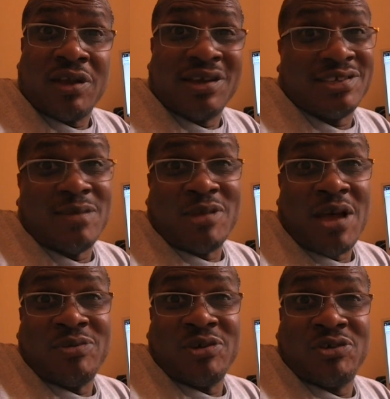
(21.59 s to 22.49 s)
Because
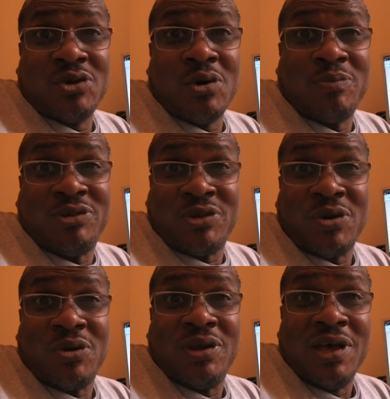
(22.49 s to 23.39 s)
sometimes they're so
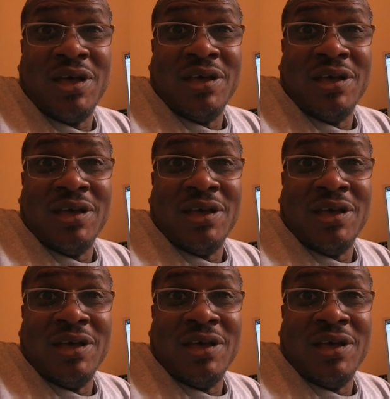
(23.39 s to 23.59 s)
absurd,